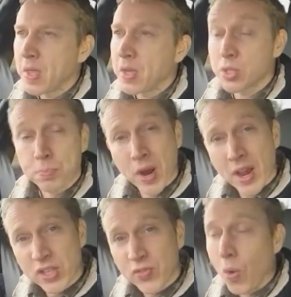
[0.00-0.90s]
A
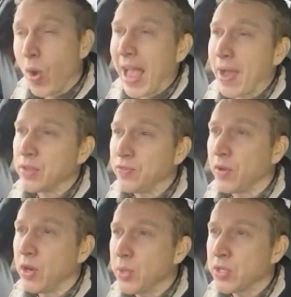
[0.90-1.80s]
surprise for Audi
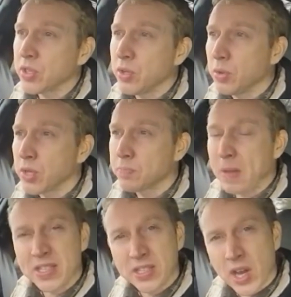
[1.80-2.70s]
followers who
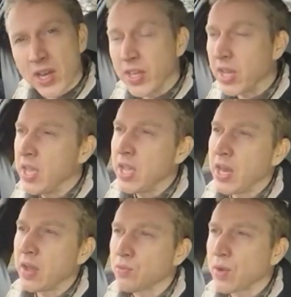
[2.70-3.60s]
expected either
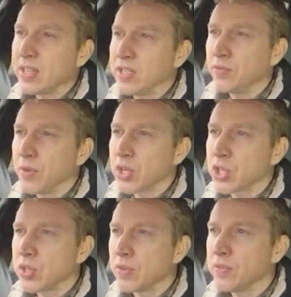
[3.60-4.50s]
an uprated
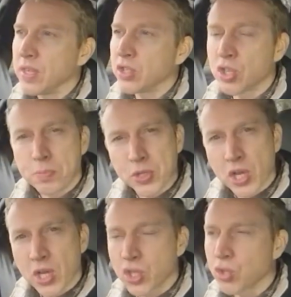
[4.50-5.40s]
version of the
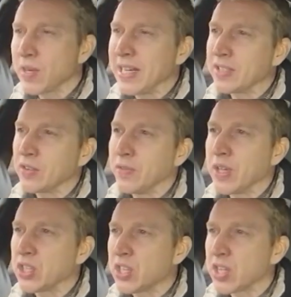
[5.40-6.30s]
supercharged 3 litre
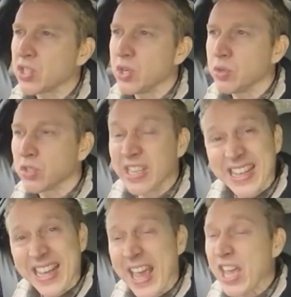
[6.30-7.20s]
V6 used in
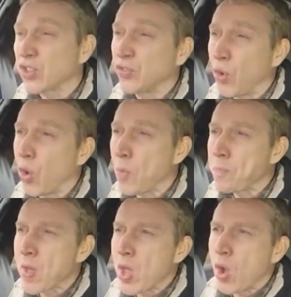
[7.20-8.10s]
the S4
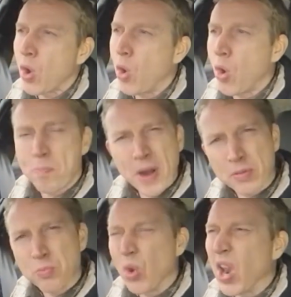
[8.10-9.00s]
or
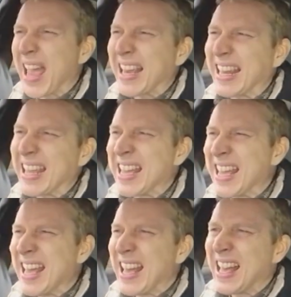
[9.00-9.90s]
perhaps more likely
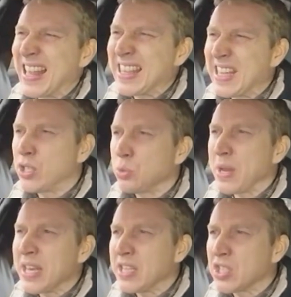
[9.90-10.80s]
uh, the
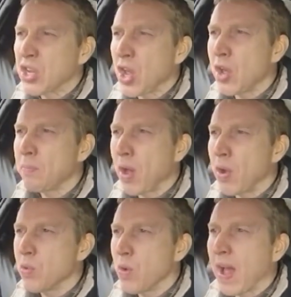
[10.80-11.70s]
twin
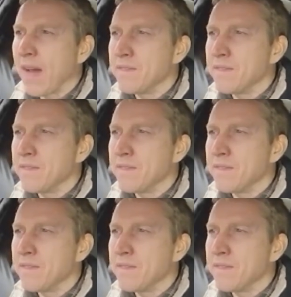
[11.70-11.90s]
turbo uh,